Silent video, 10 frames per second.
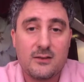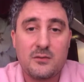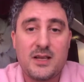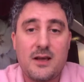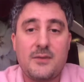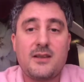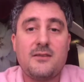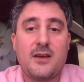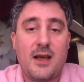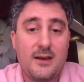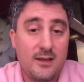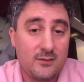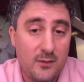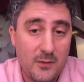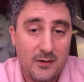to become
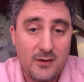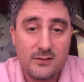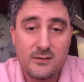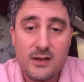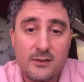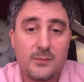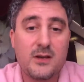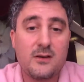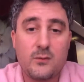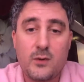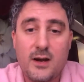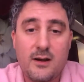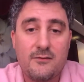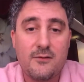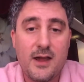entrepreneurs just because we are
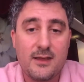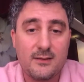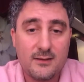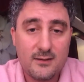afraid.